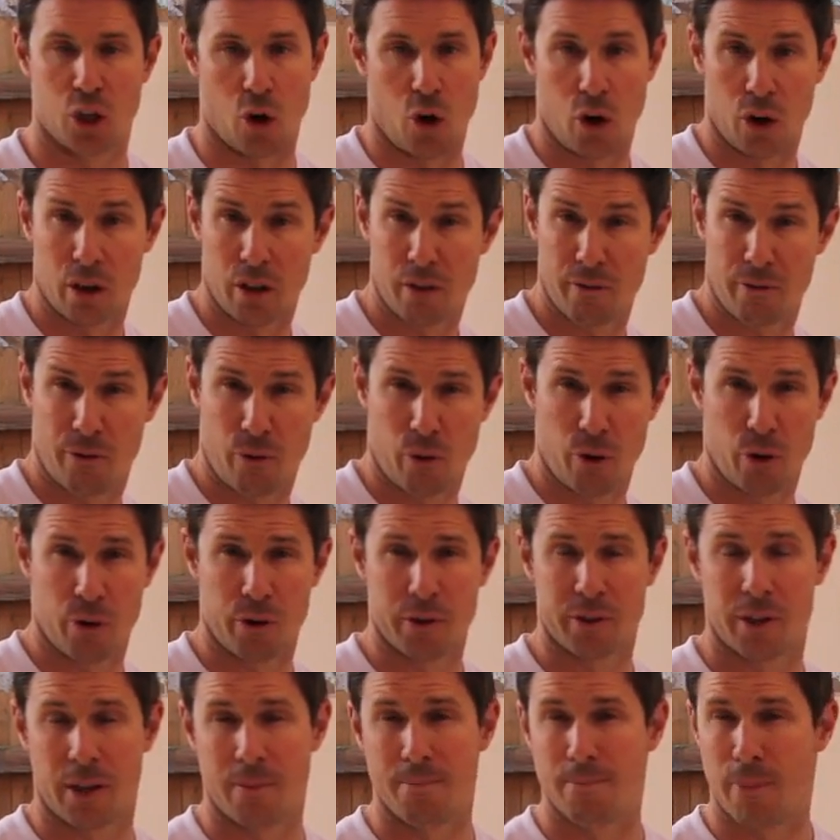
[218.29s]
your olive
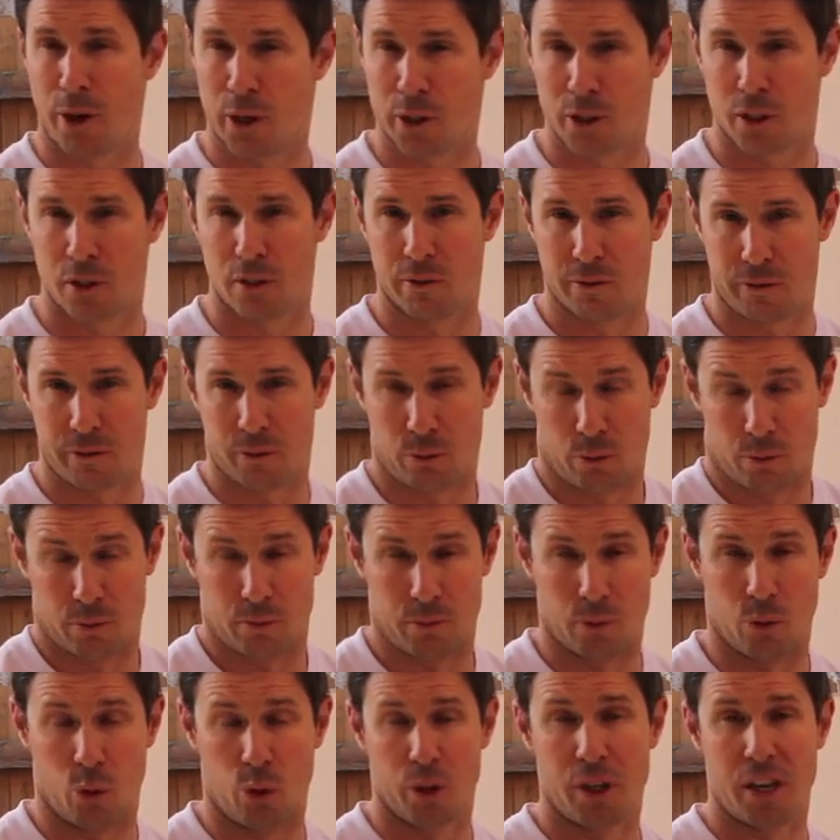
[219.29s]
oils, and most of
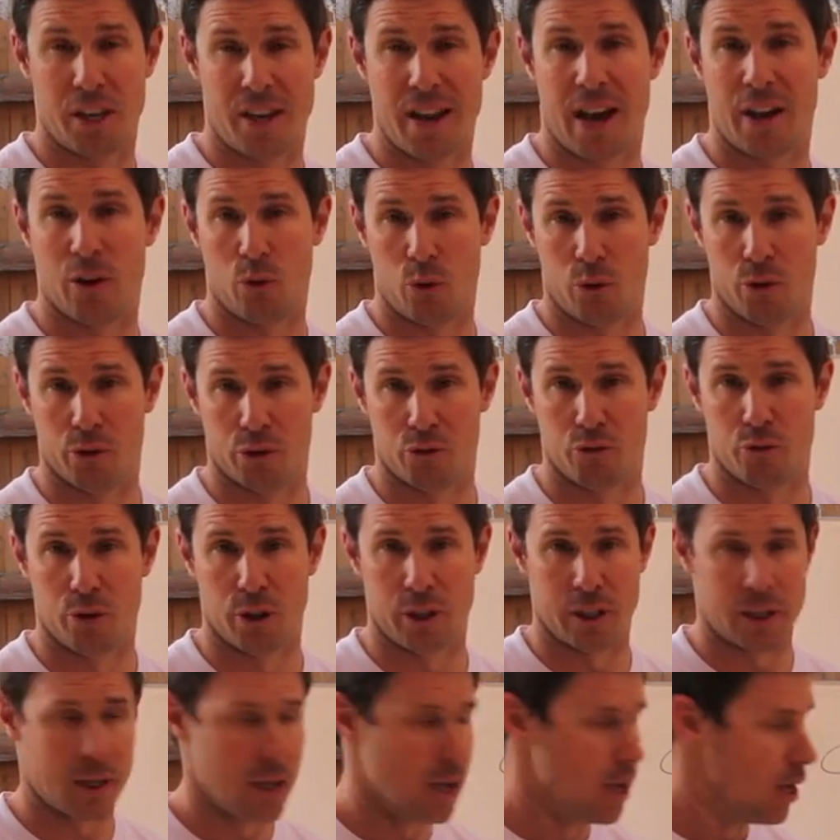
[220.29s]
all your nut oils
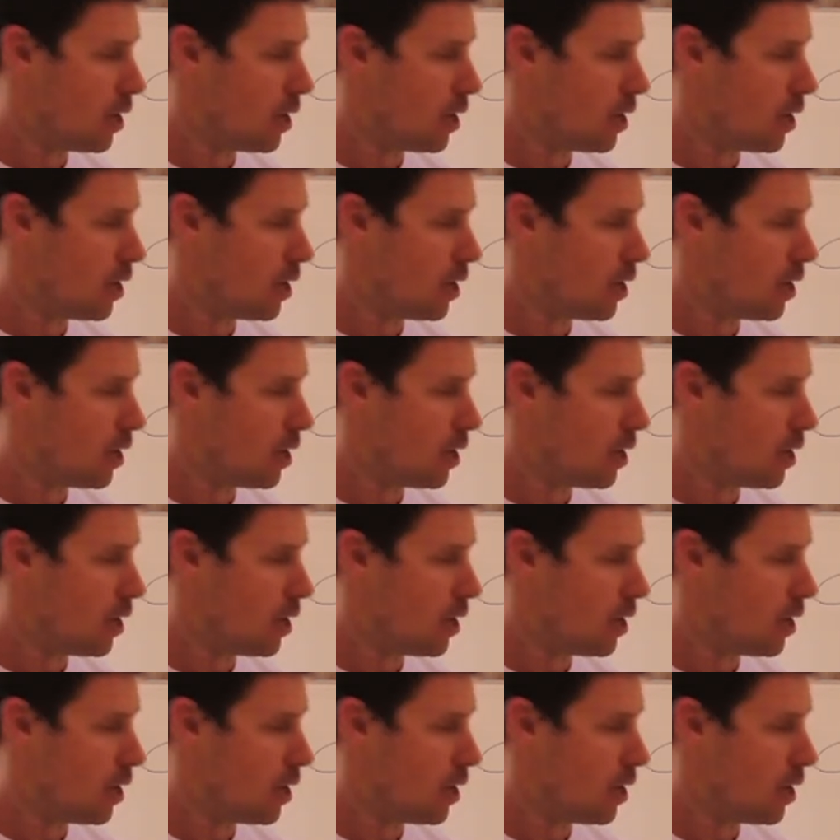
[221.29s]
really.